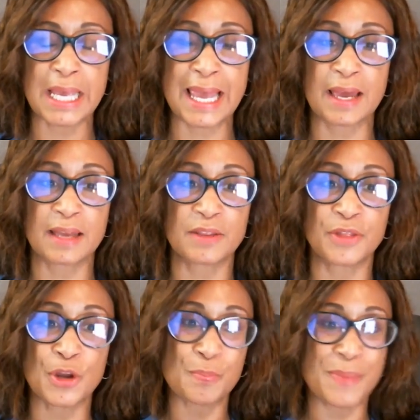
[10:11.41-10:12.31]

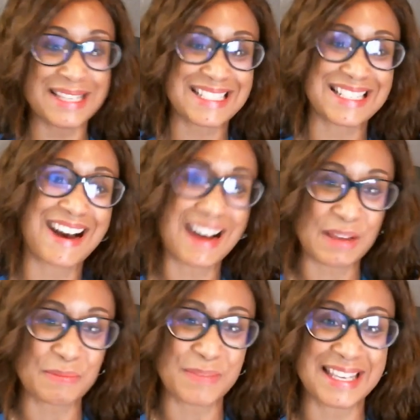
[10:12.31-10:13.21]
their best
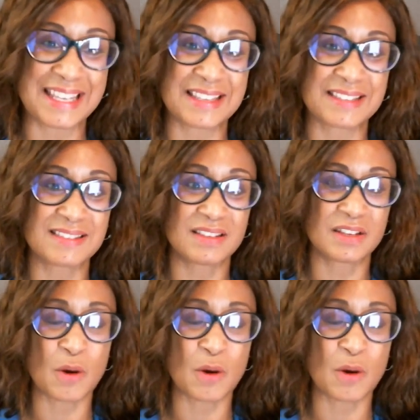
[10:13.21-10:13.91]
time is,